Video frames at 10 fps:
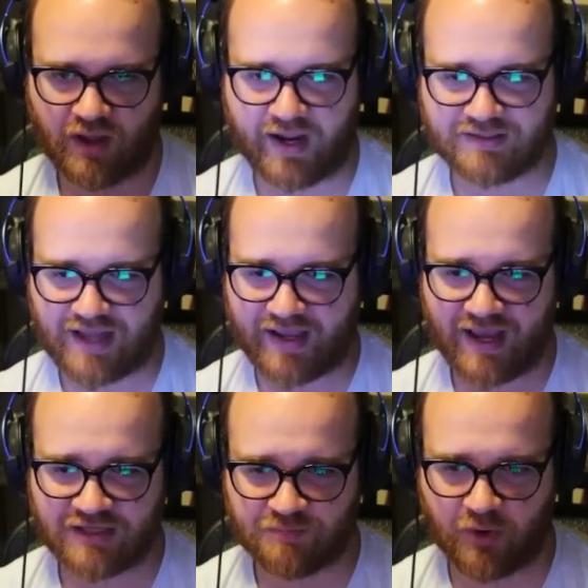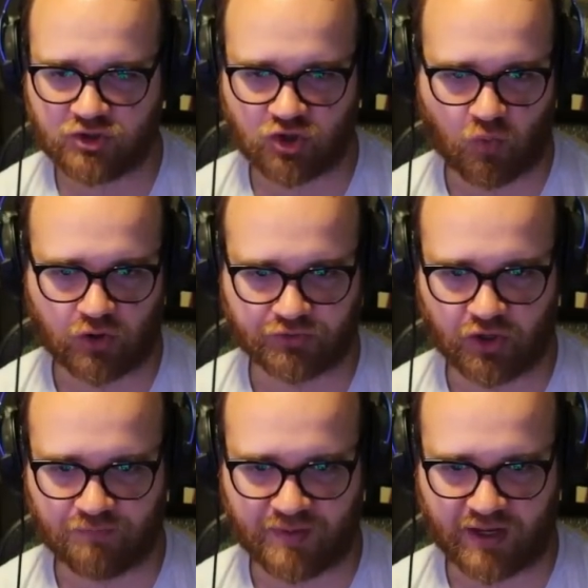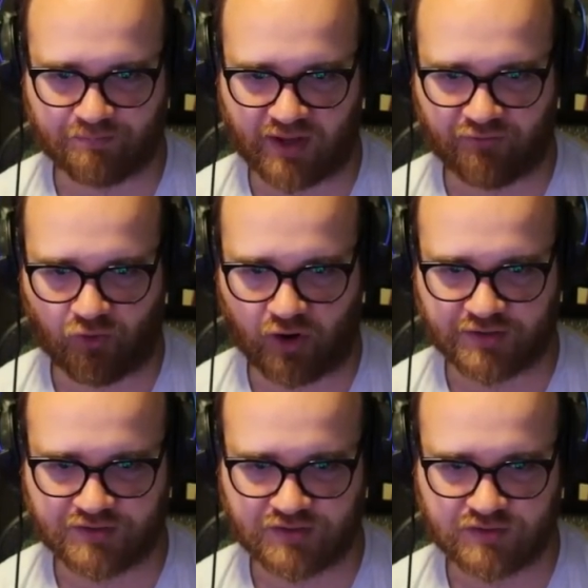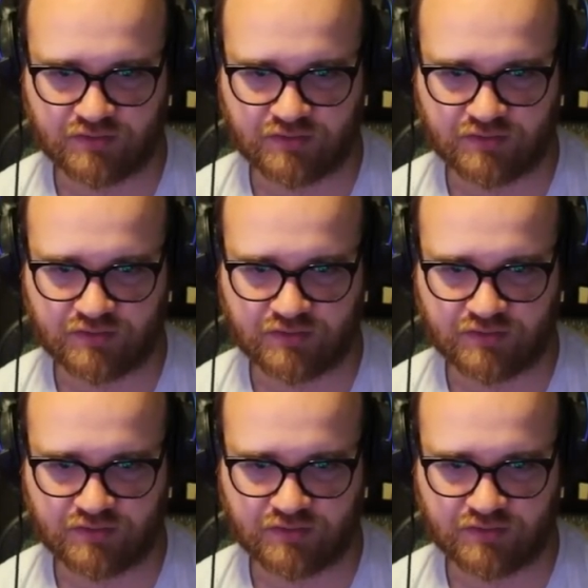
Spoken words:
I guess Mojo World could be in play for us.